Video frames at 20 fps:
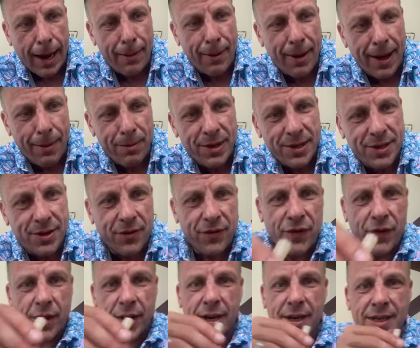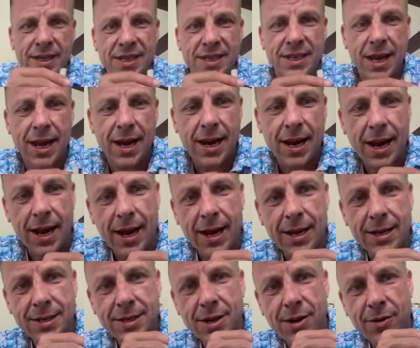not Mr. fucking Steady
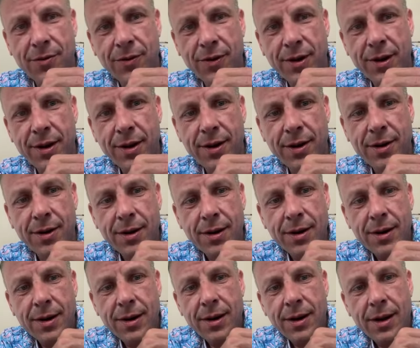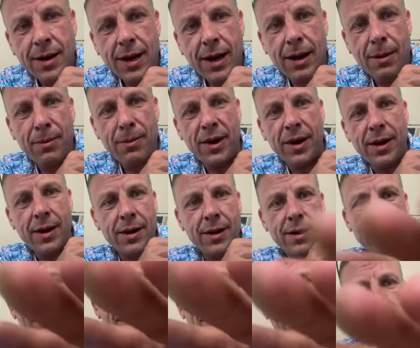Hands over here. I mean,
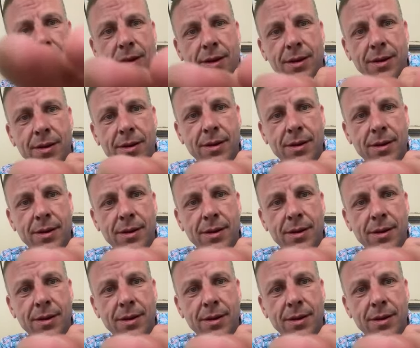look.